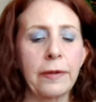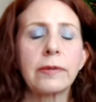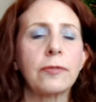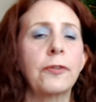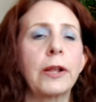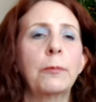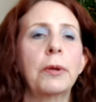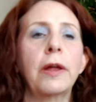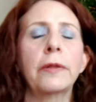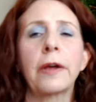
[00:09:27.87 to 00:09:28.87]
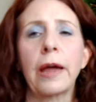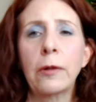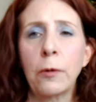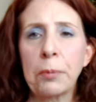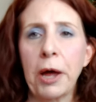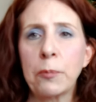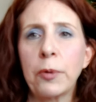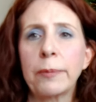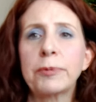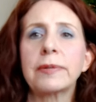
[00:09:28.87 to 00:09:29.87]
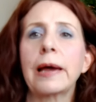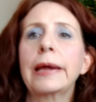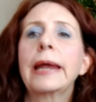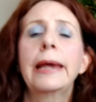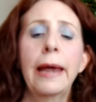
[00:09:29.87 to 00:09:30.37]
that's available on the ColourPop website.